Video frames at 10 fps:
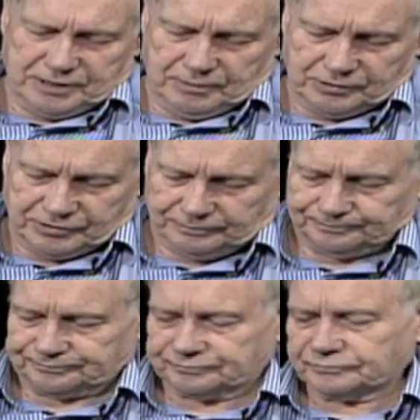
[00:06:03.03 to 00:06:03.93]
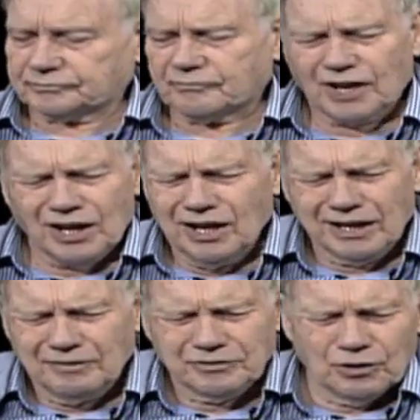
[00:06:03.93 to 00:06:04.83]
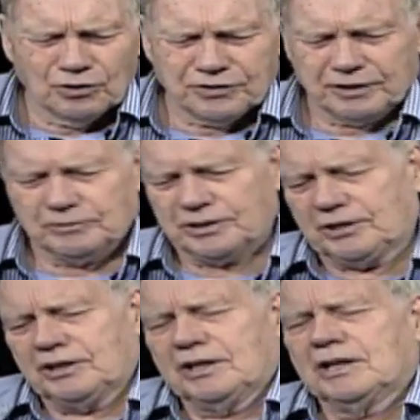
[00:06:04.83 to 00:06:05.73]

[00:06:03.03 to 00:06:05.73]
the most. I gave the whole thing with her.